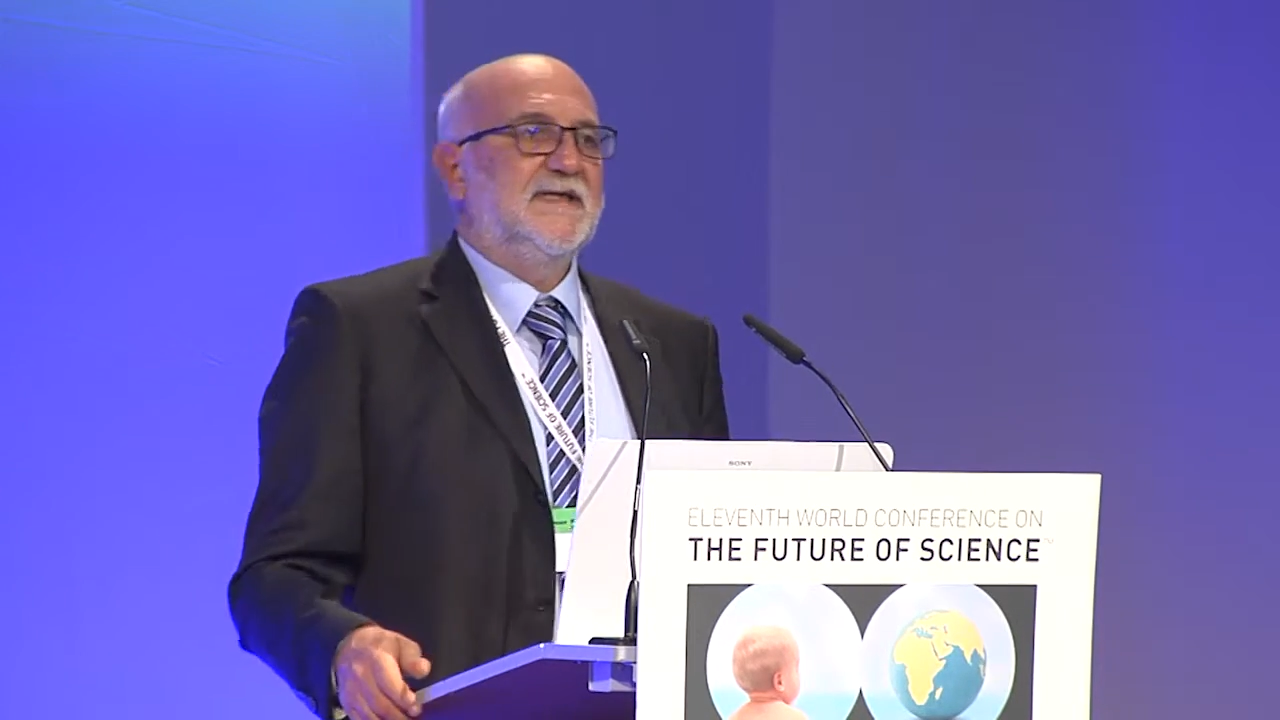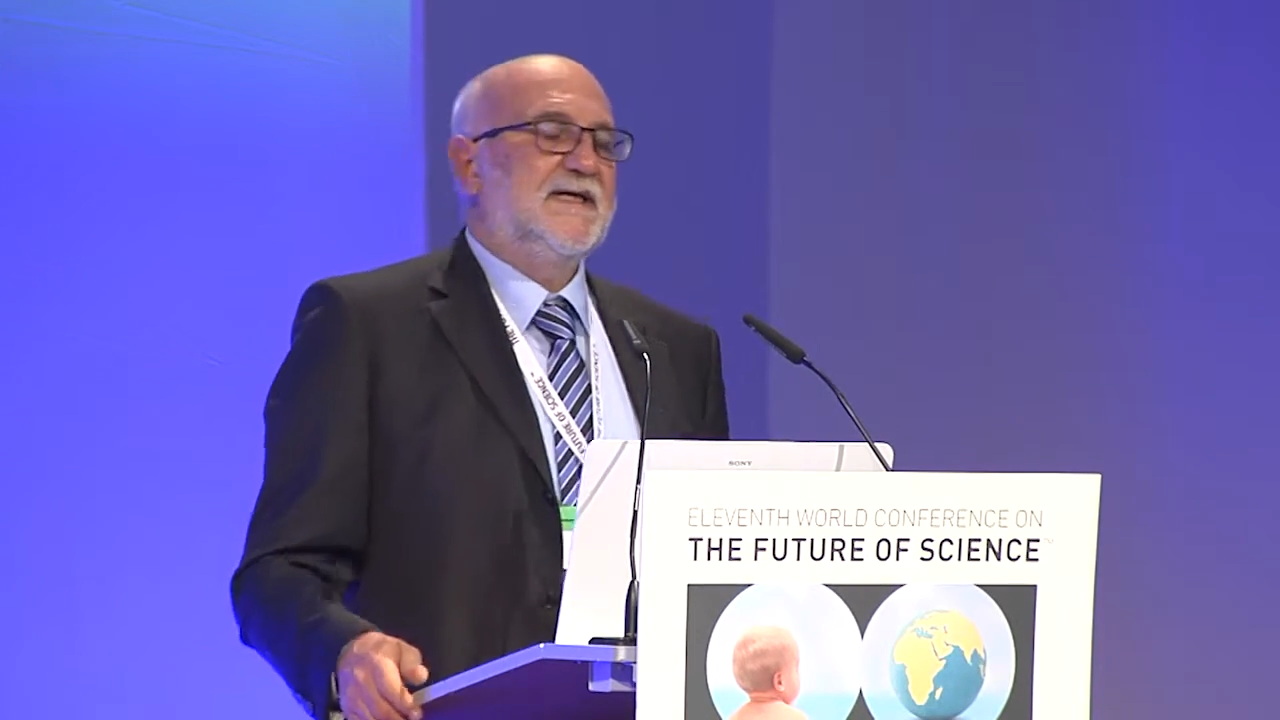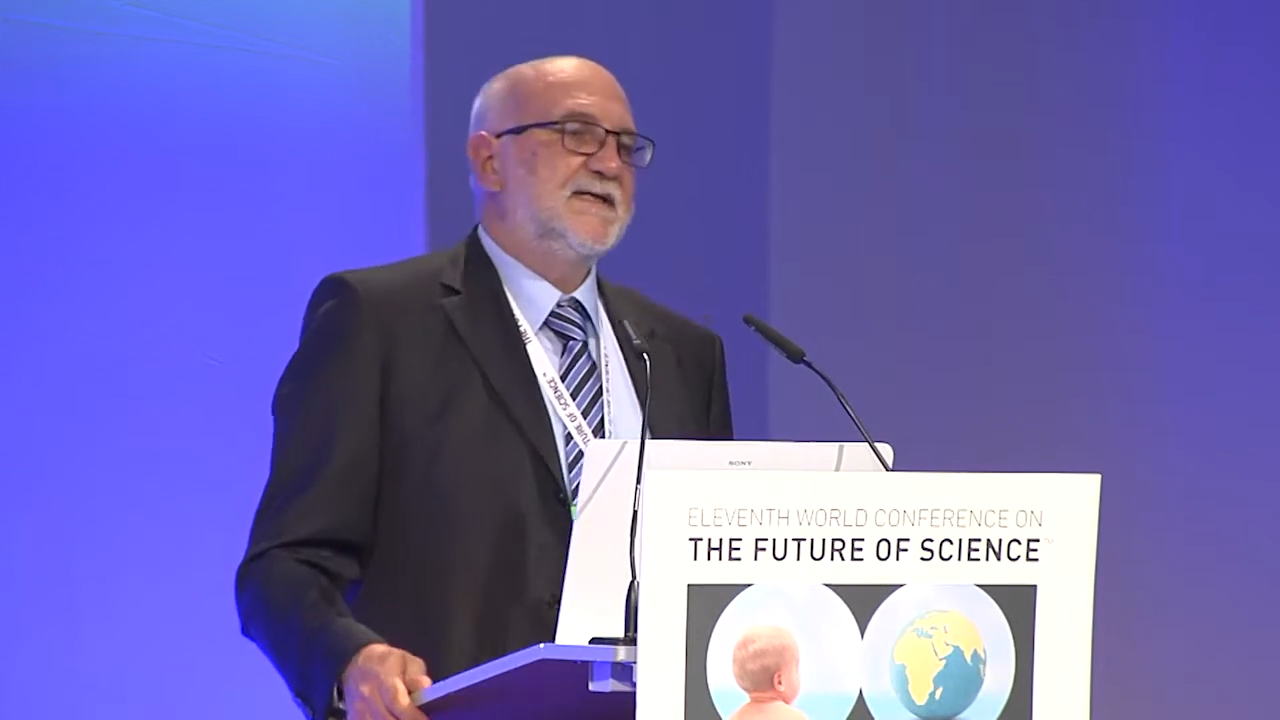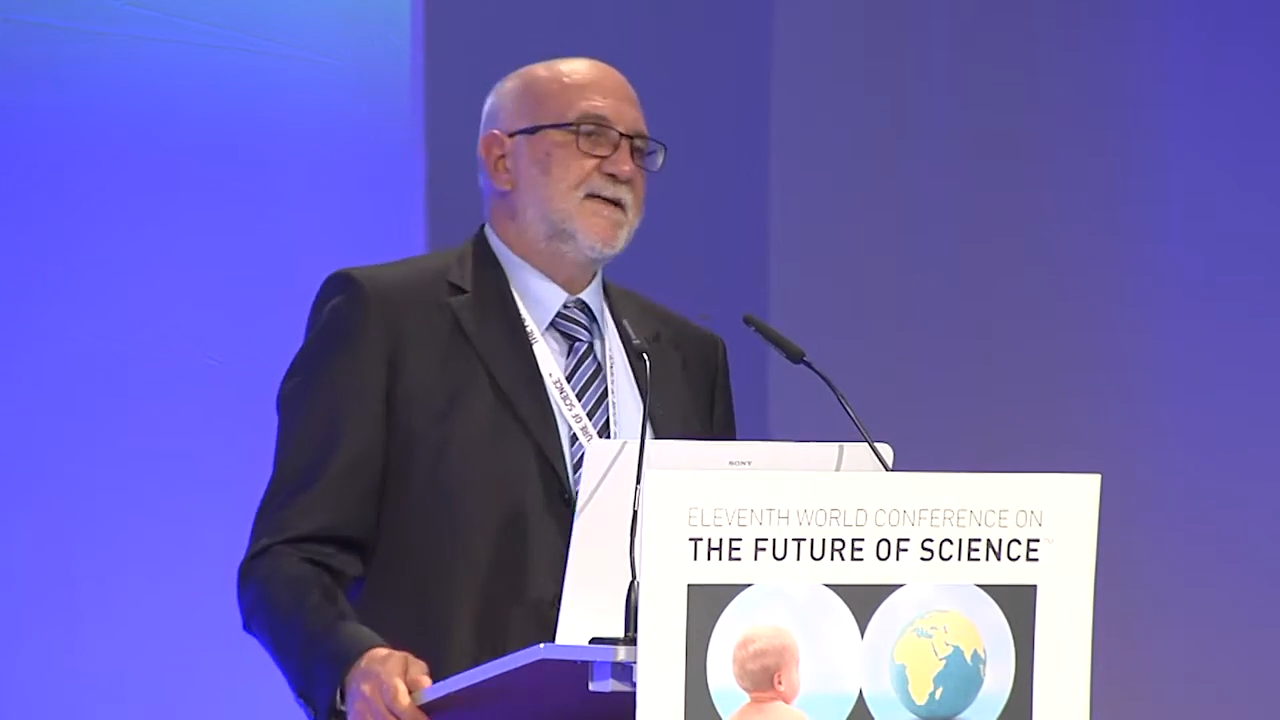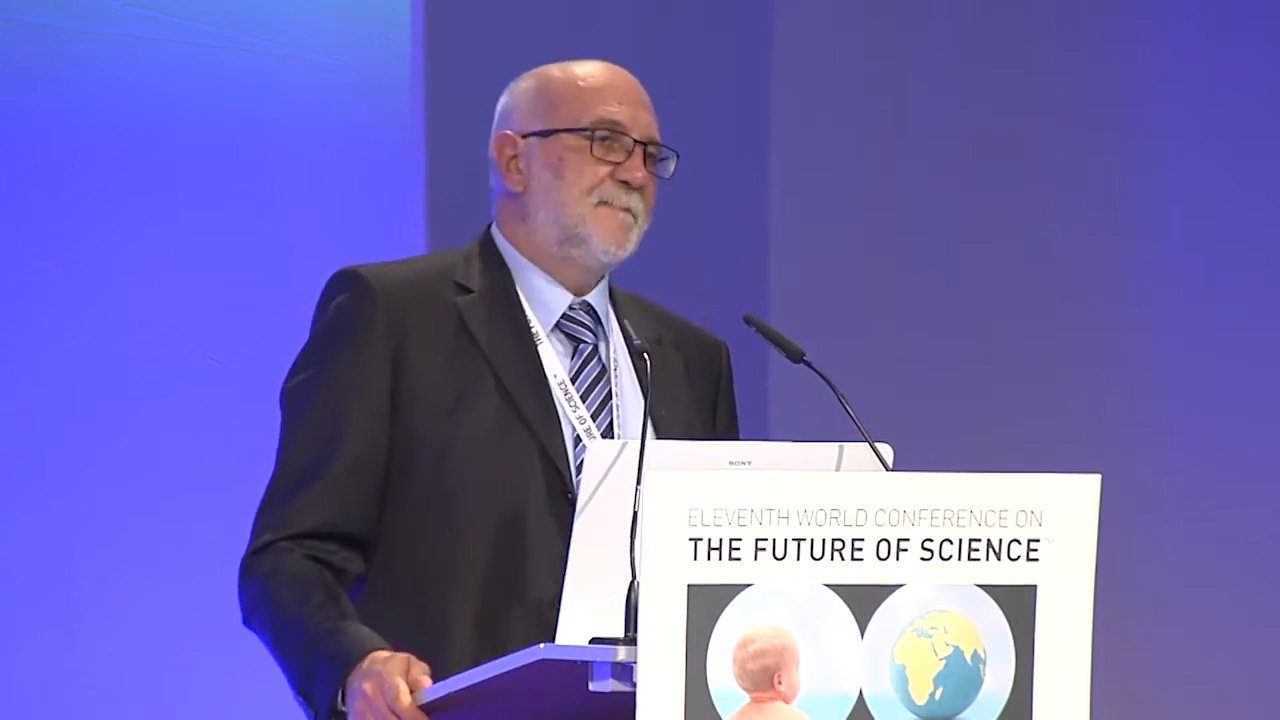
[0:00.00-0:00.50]

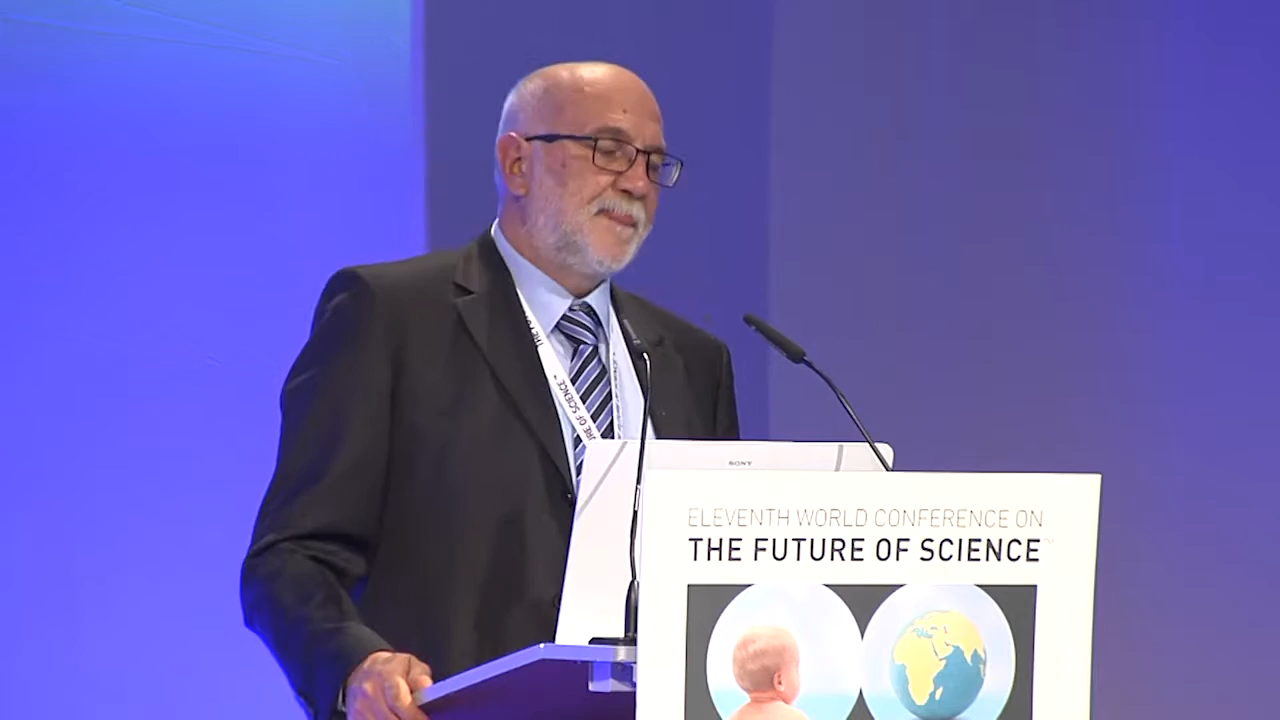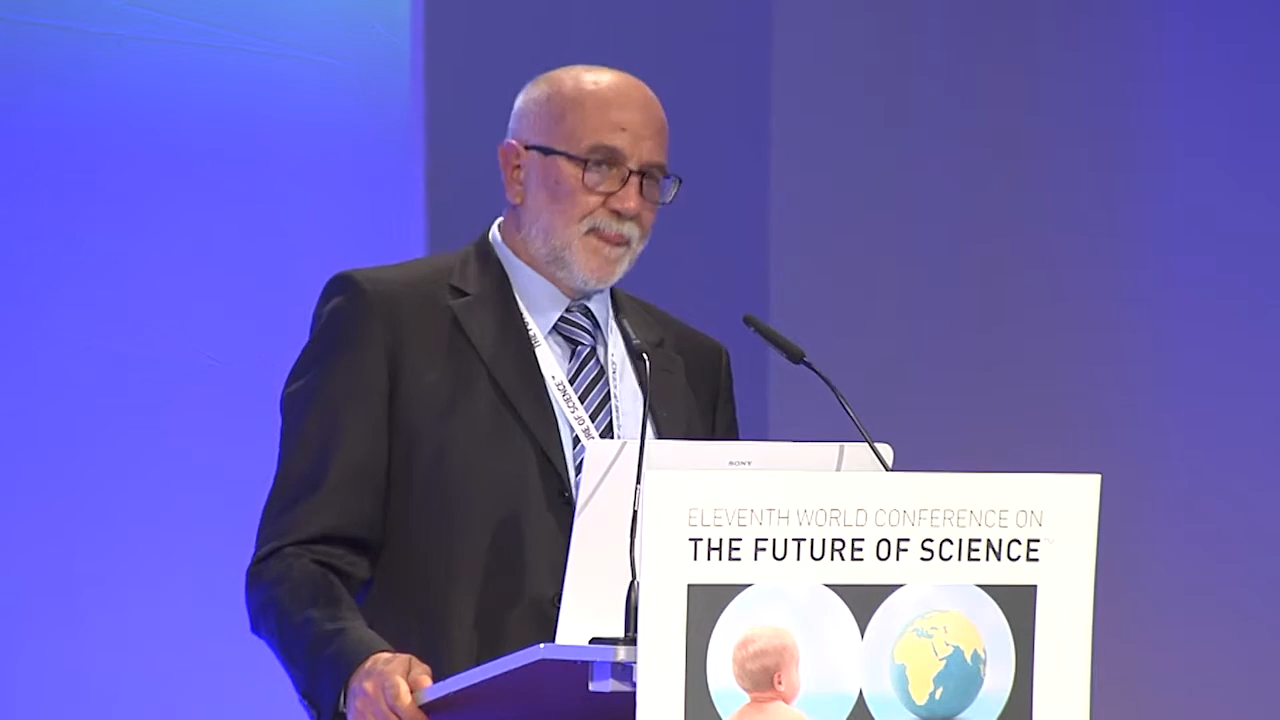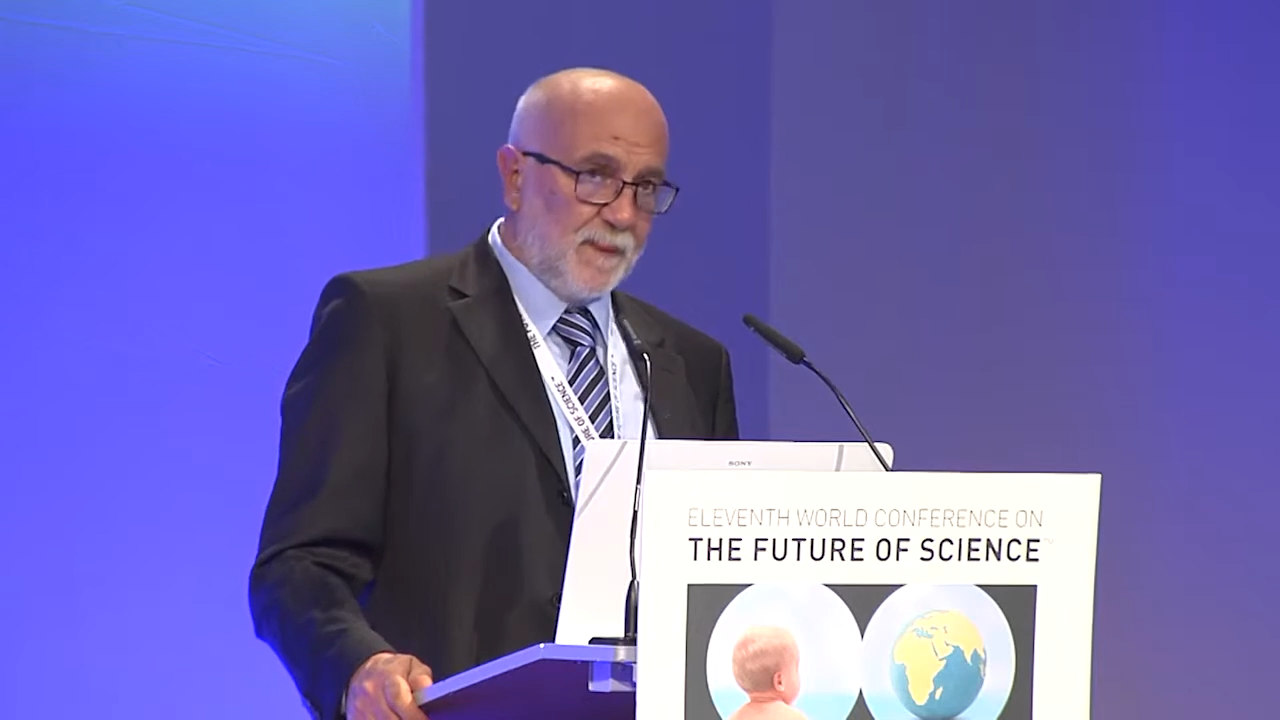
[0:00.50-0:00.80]
memory